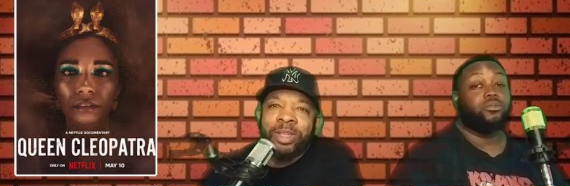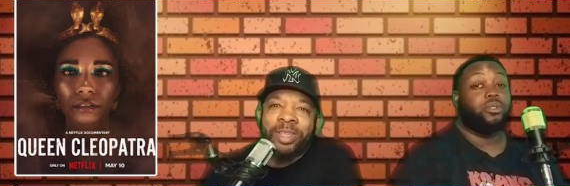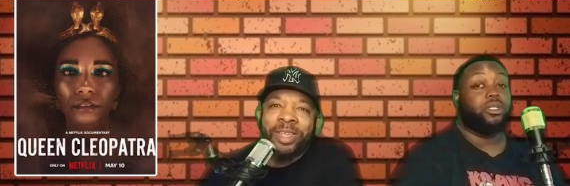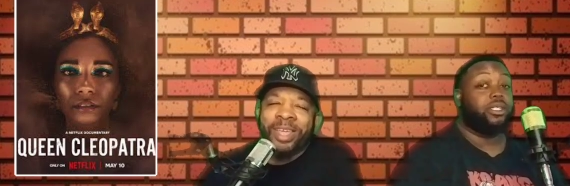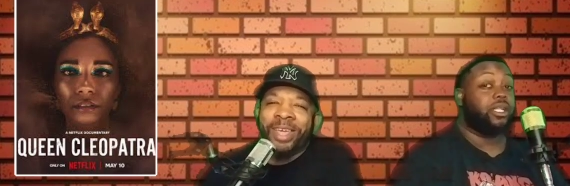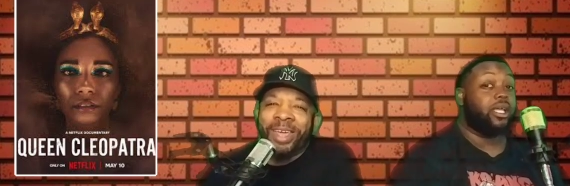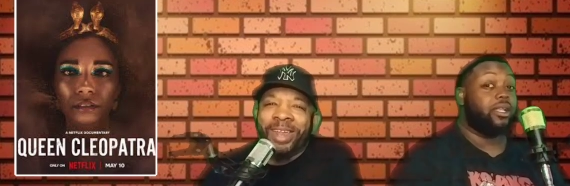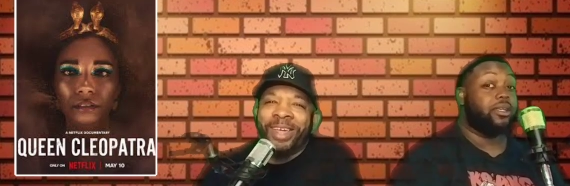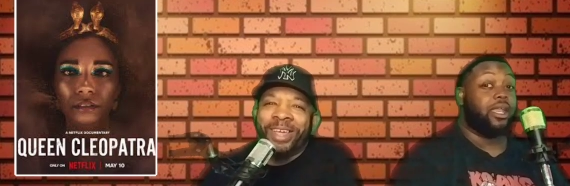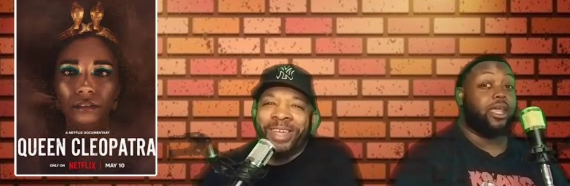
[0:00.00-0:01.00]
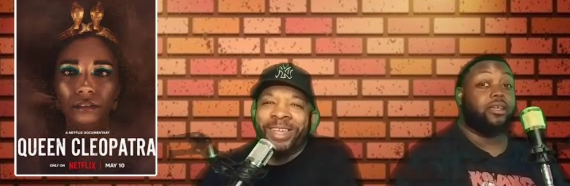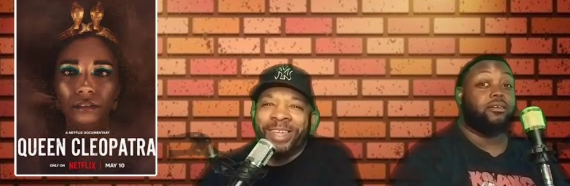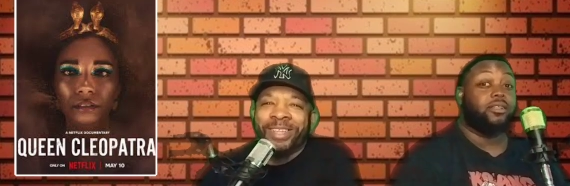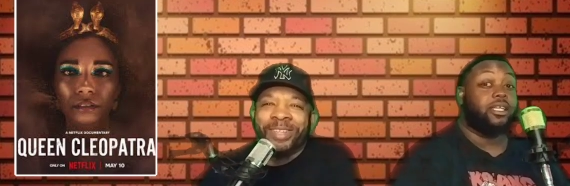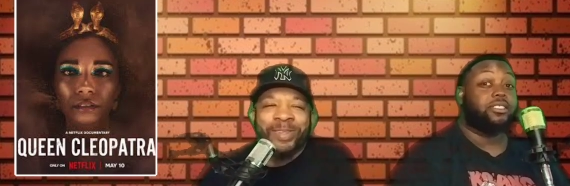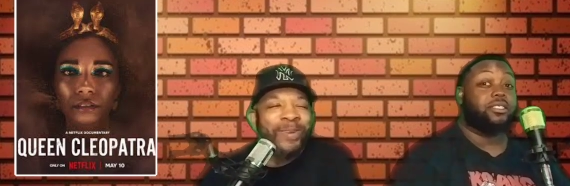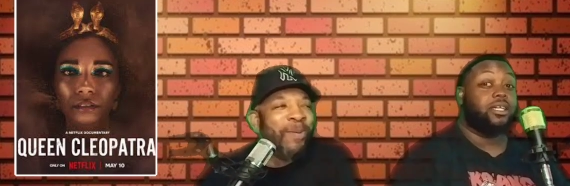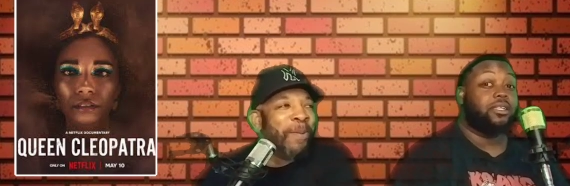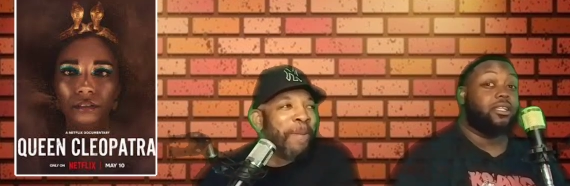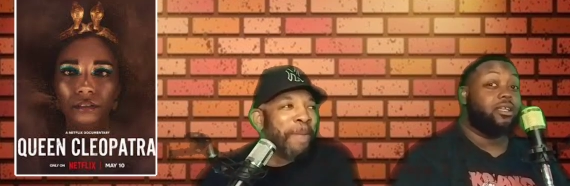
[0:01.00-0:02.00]
Speaker 1: Well, they ain't gonna let you
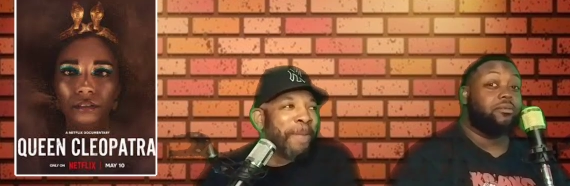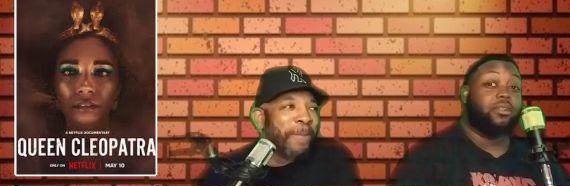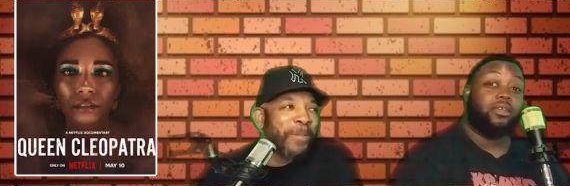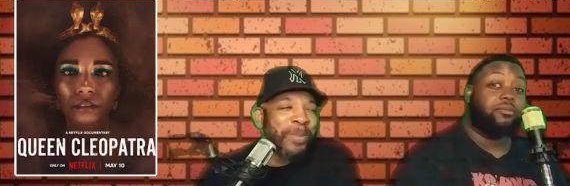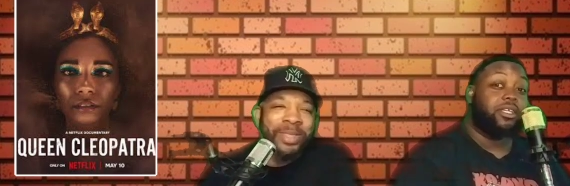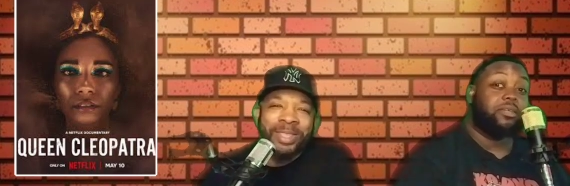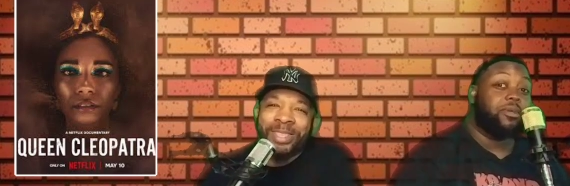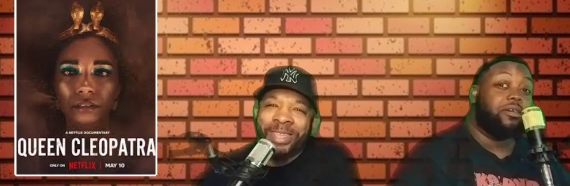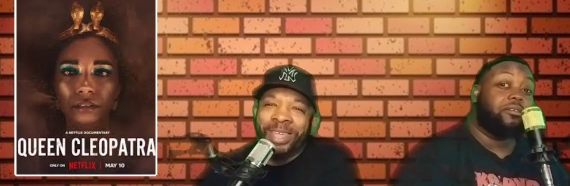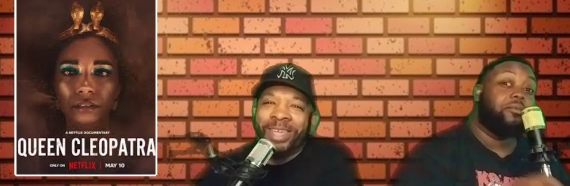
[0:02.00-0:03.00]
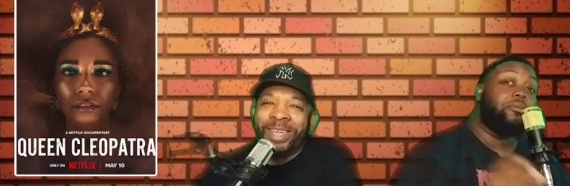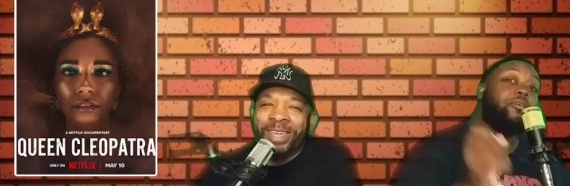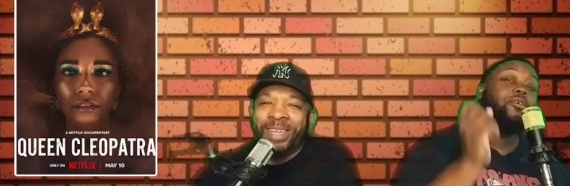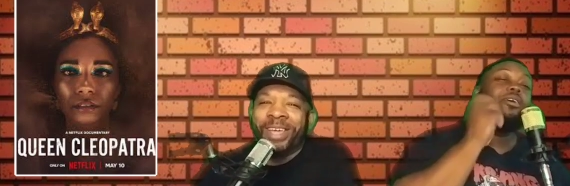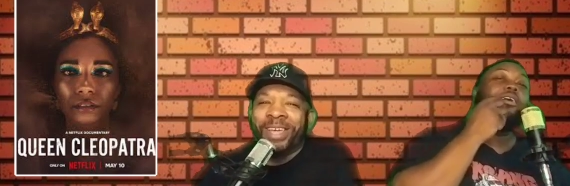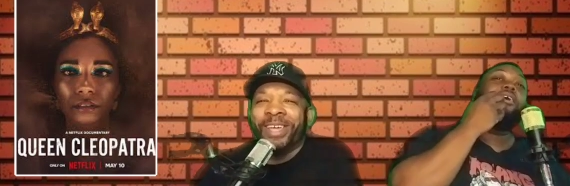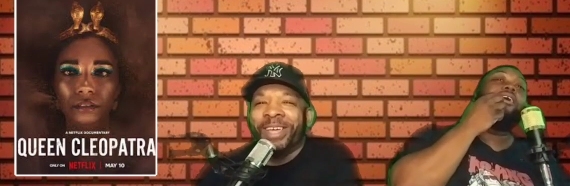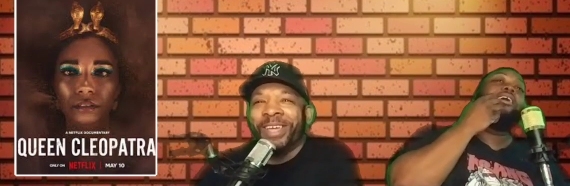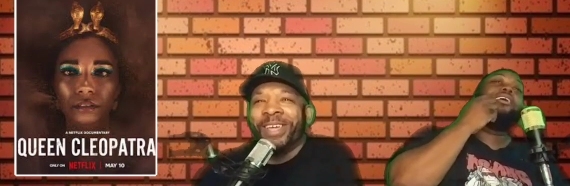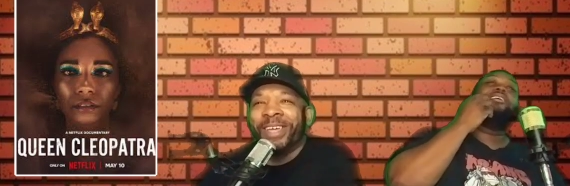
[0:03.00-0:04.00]
have the love lover lover email no
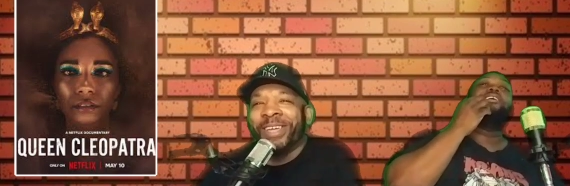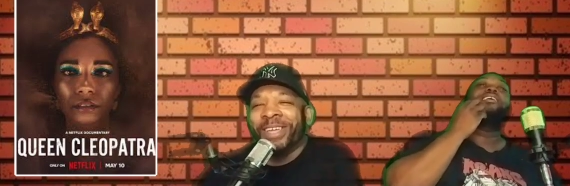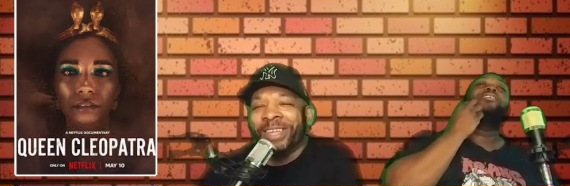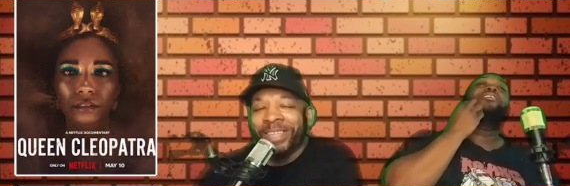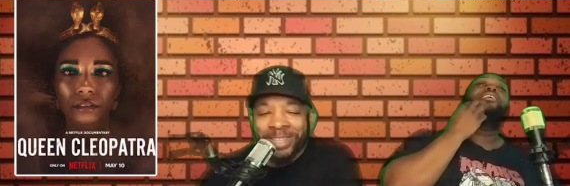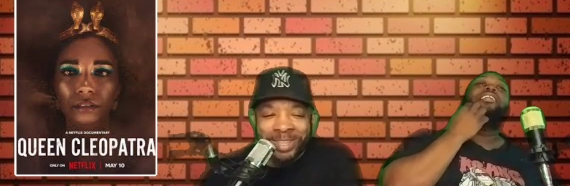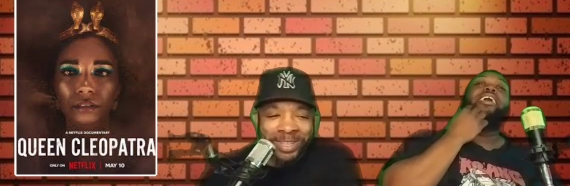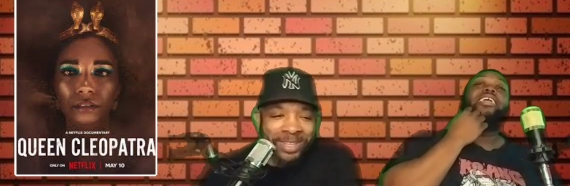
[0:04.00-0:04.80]
more.